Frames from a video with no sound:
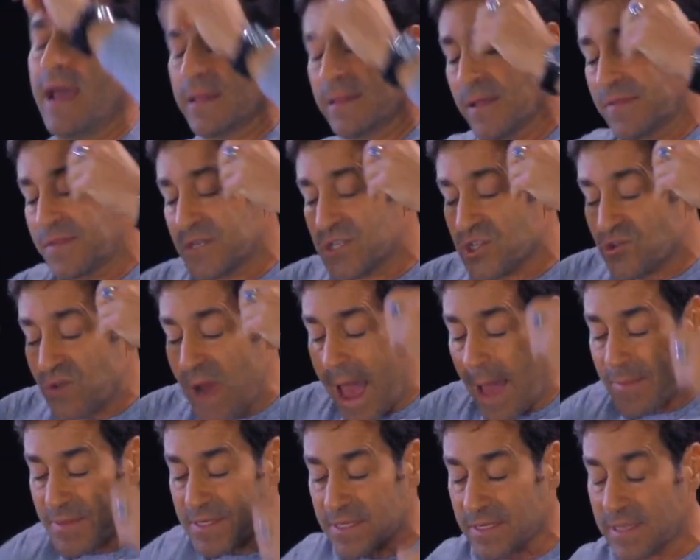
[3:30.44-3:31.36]
and let the
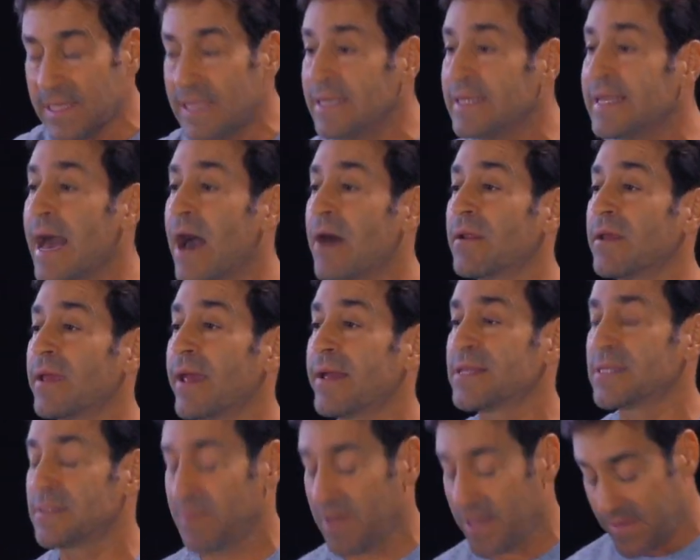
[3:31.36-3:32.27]
straps lean down
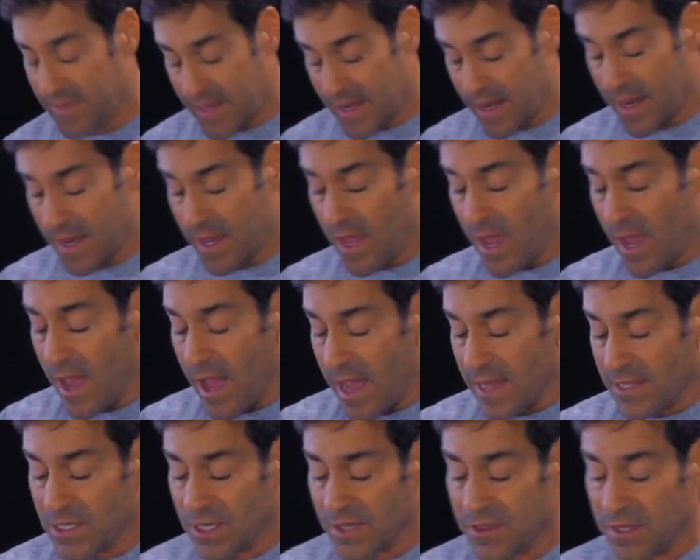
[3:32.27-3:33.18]
against me. And then
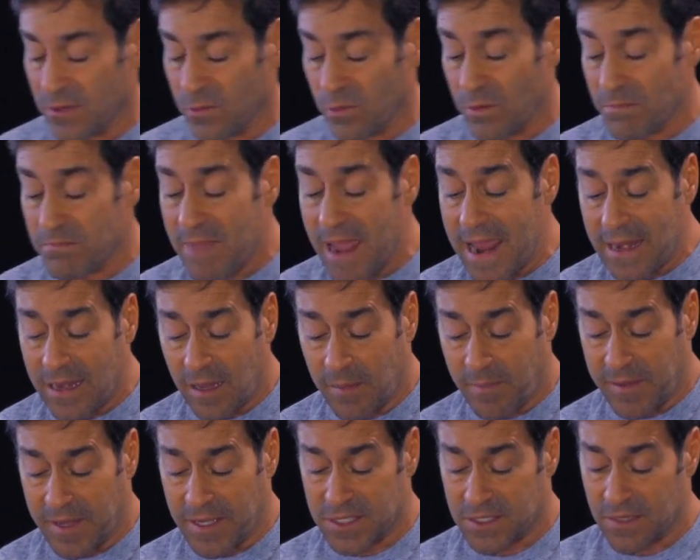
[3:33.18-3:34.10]
I took the
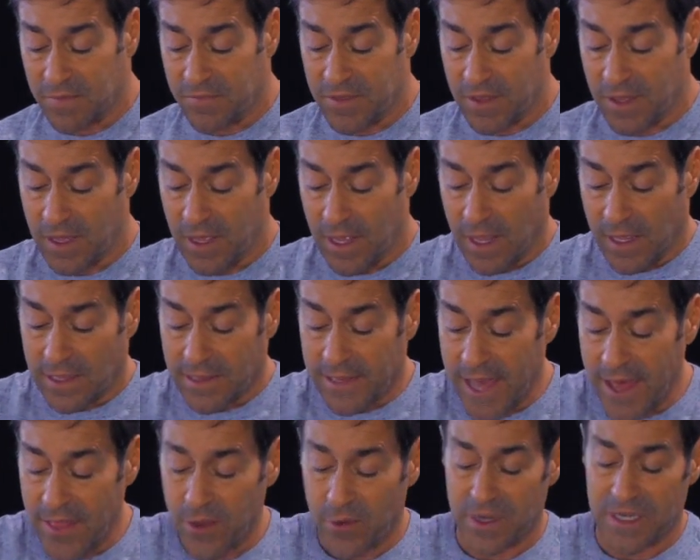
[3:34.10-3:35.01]
remaining piece of the
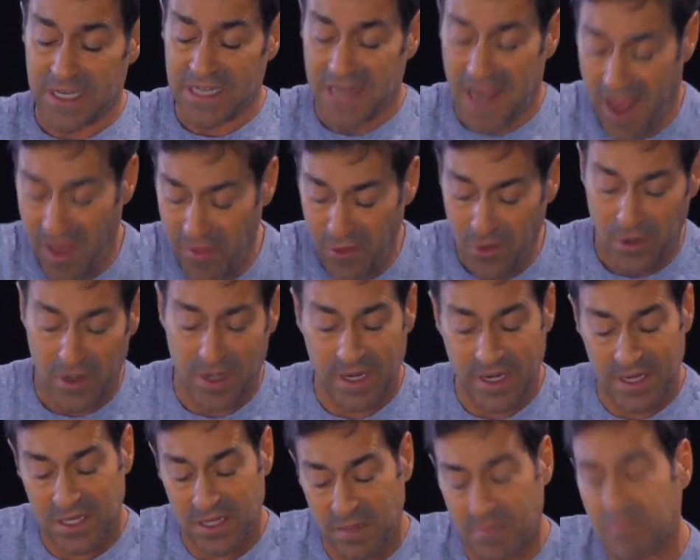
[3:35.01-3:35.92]
leather and tethered it
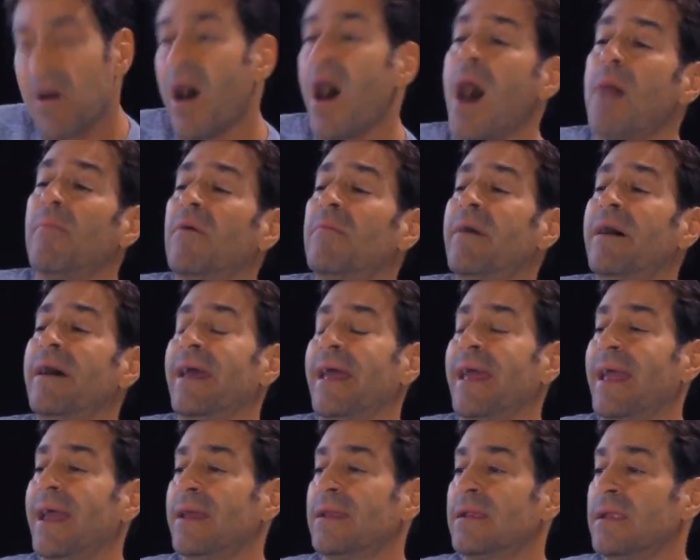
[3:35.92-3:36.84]
into the palm of my
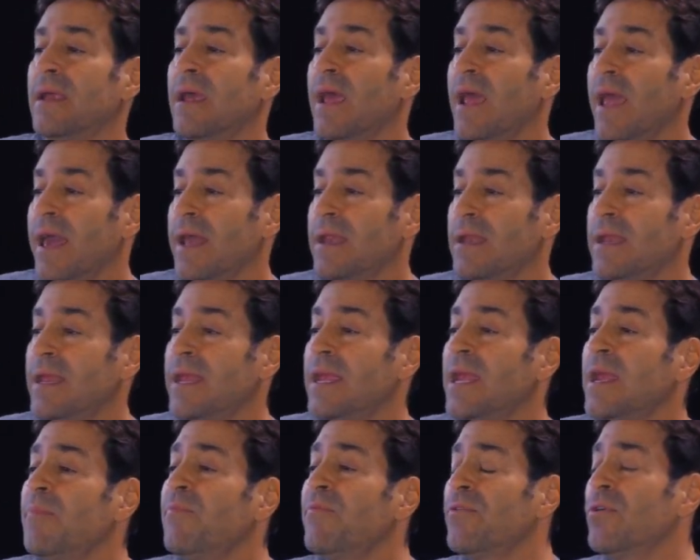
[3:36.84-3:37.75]
hand. And in
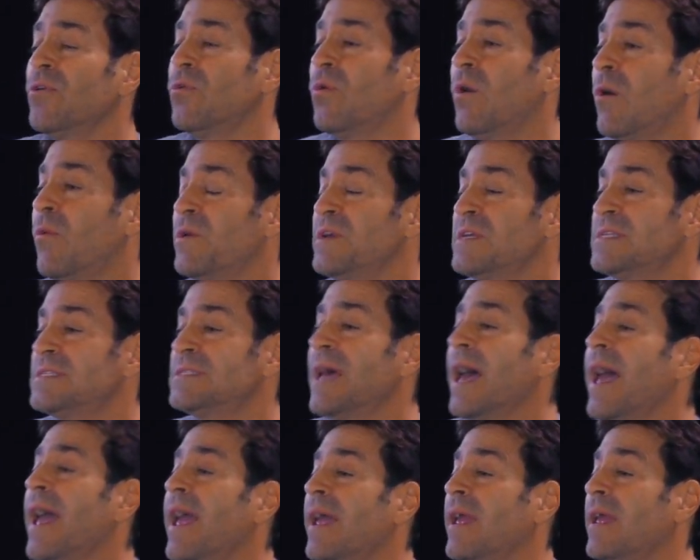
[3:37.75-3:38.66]
Hebrew, what we
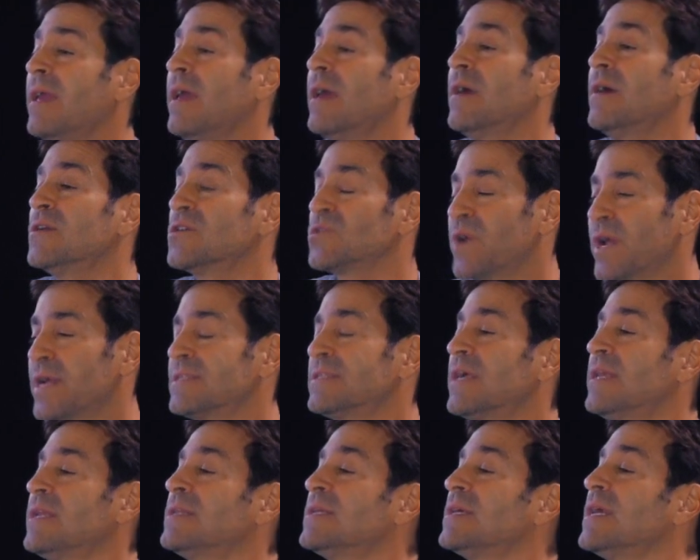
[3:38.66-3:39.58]
say,
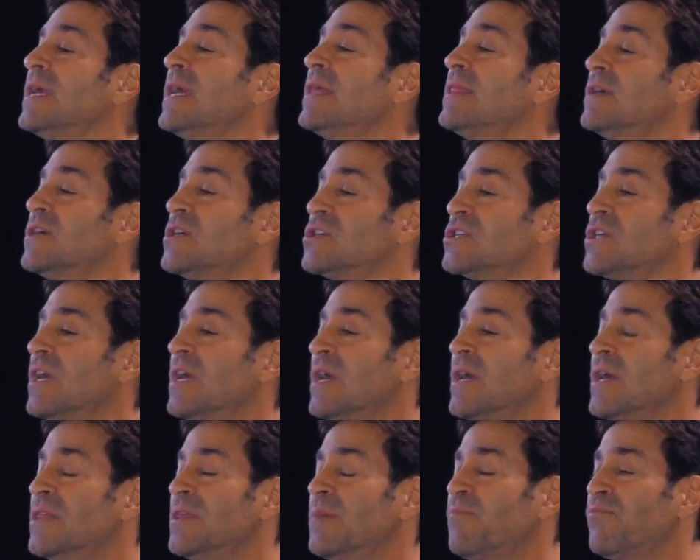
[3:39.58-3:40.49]
translated to English,
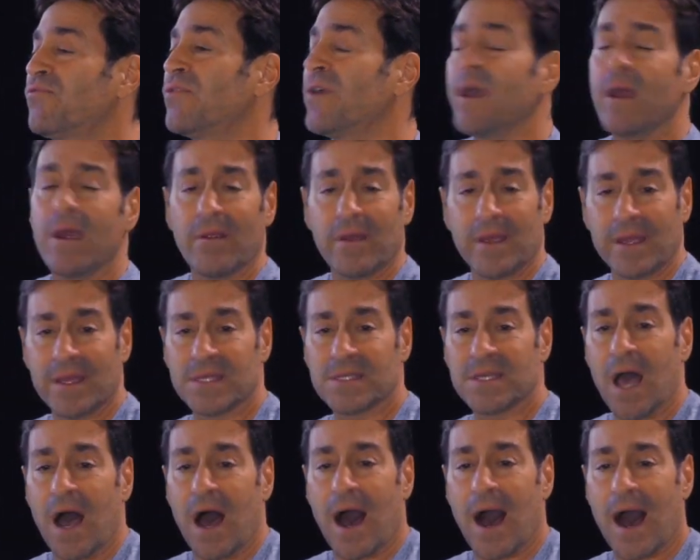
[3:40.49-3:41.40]
the prayer
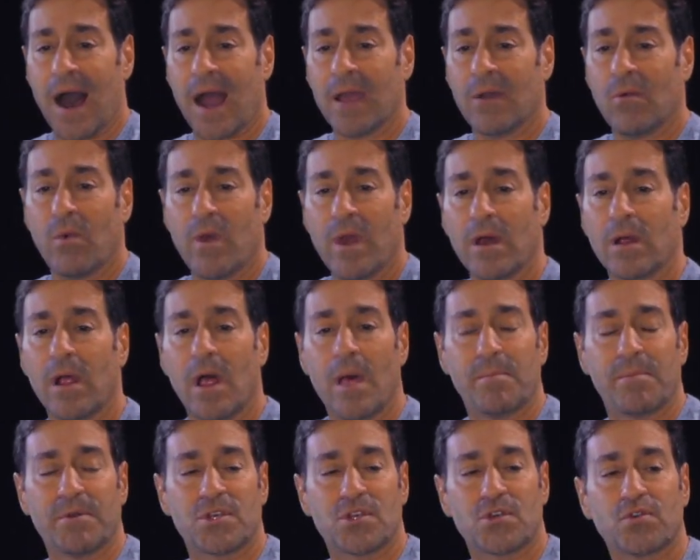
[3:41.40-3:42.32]
is, "I will
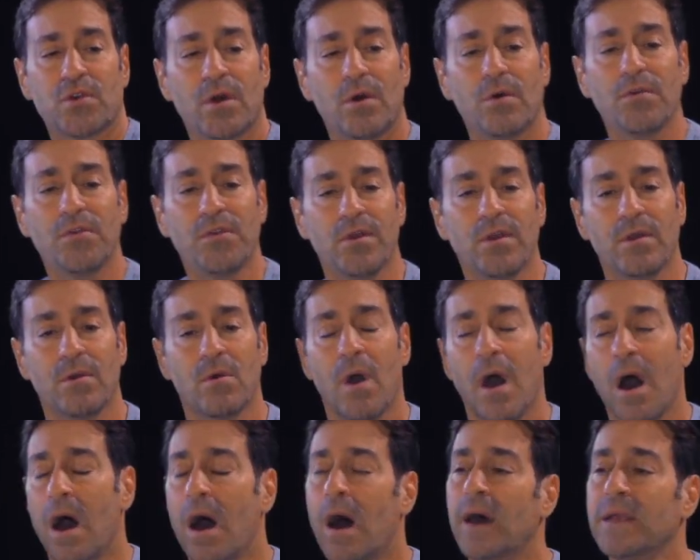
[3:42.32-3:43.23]
betroth
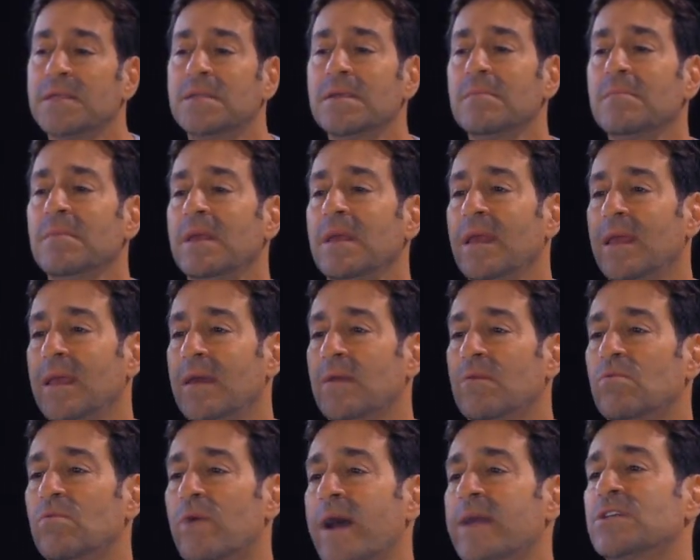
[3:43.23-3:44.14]
you unto me
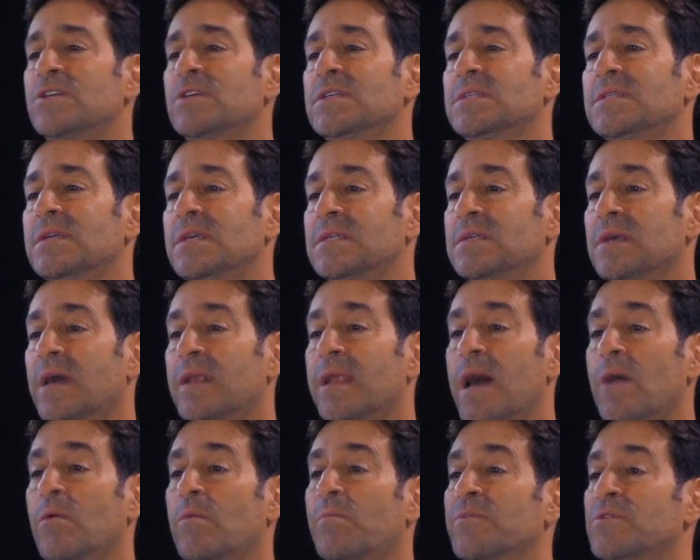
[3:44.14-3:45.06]
in righteousness, and
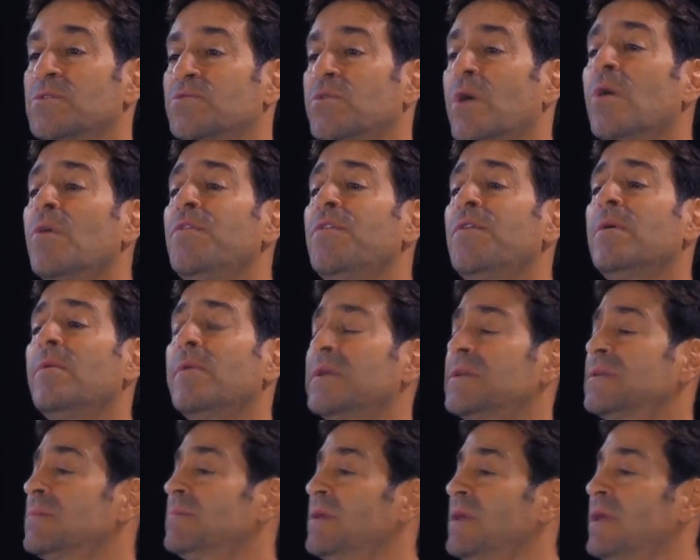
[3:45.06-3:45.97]
I will betroth you
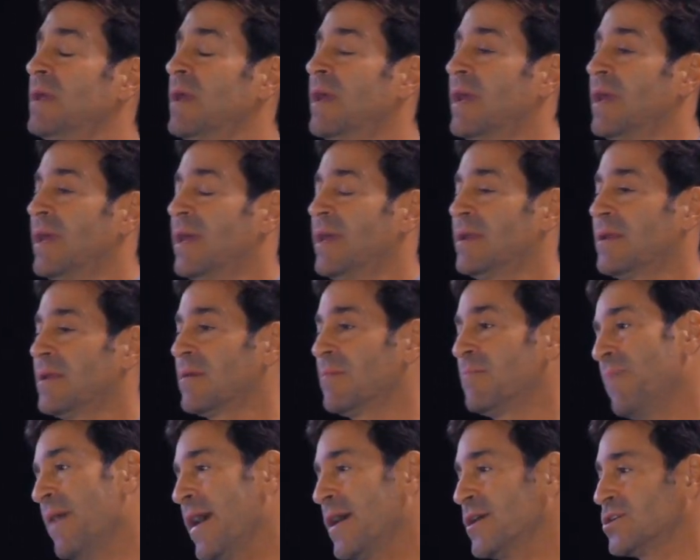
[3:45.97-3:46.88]
unto me in
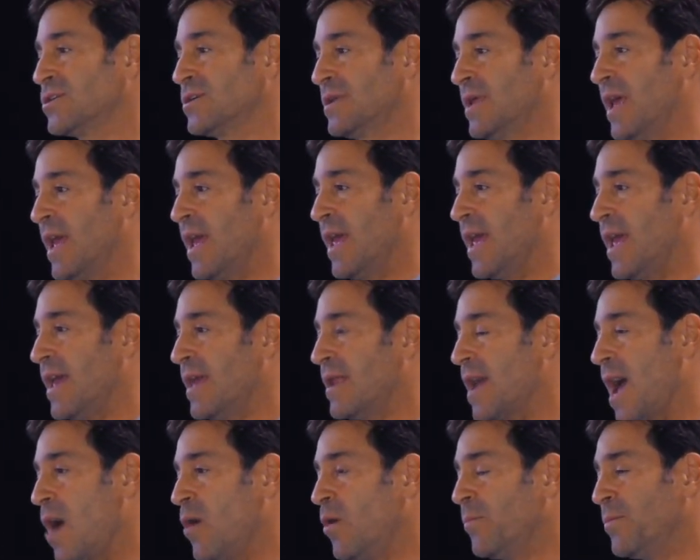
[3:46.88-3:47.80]
compassion,
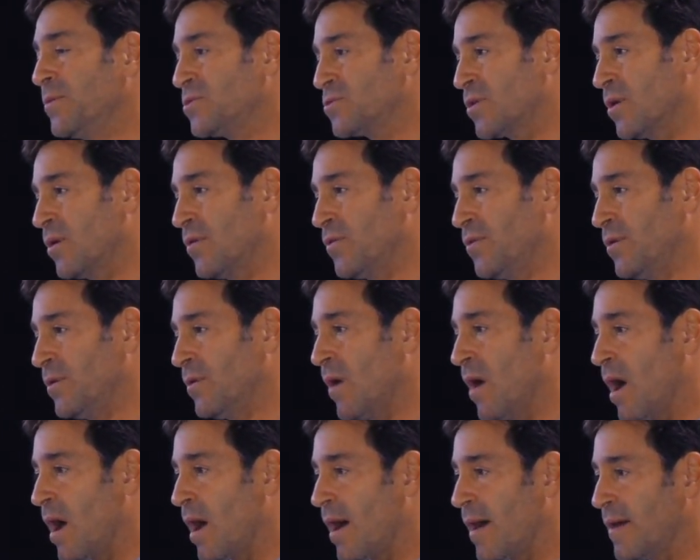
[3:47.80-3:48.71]
and I will betroth you
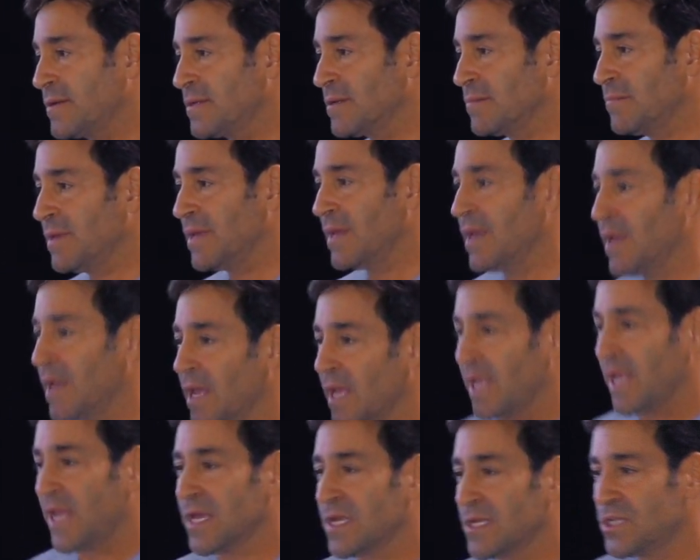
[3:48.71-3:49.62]
unto me
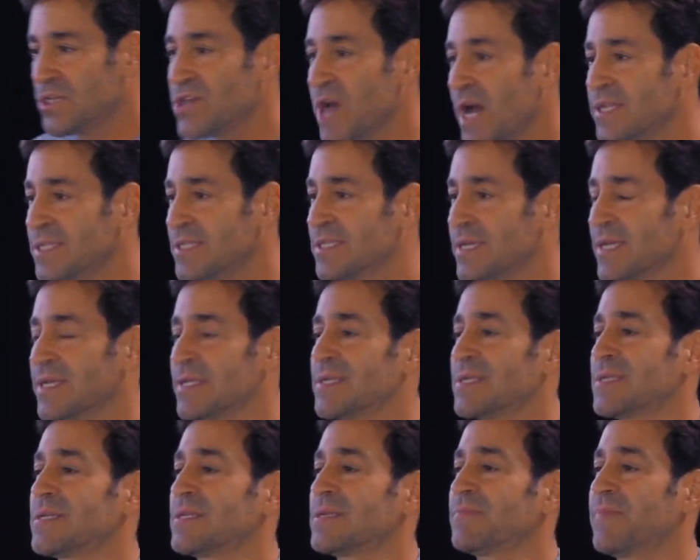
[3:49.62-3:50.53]
in
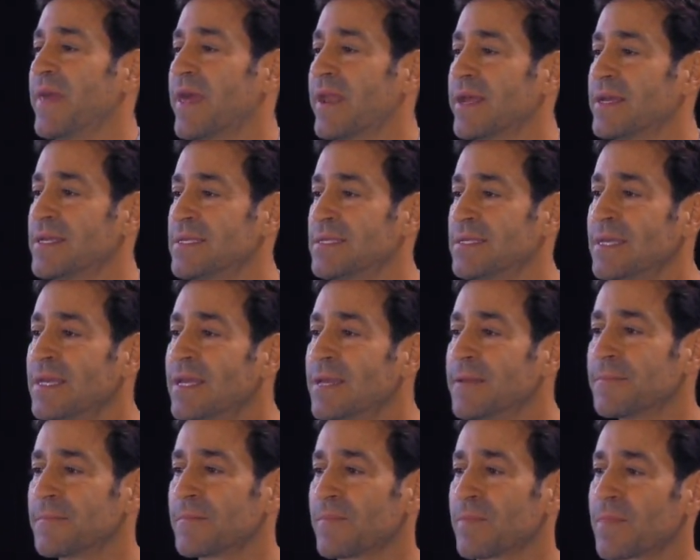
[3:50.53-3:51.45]
justice." And I
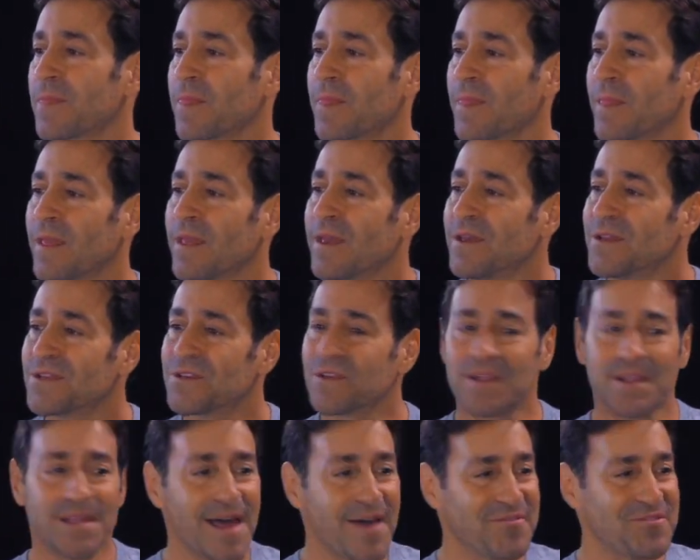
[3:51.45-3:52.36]
see to
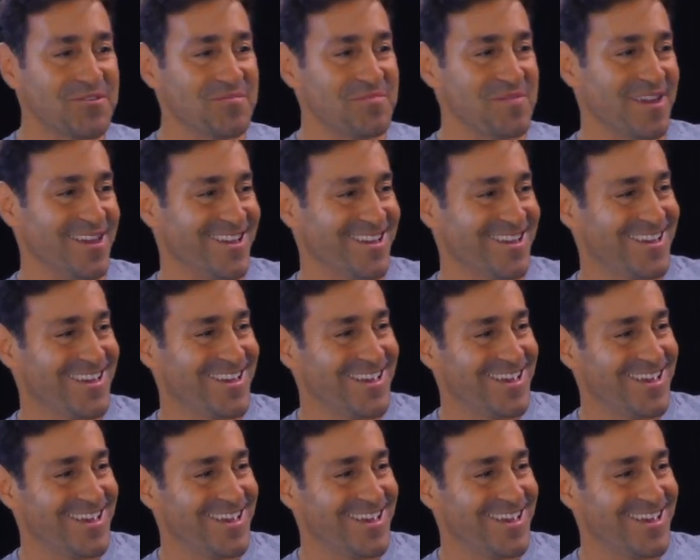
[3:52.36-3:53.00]
the left of me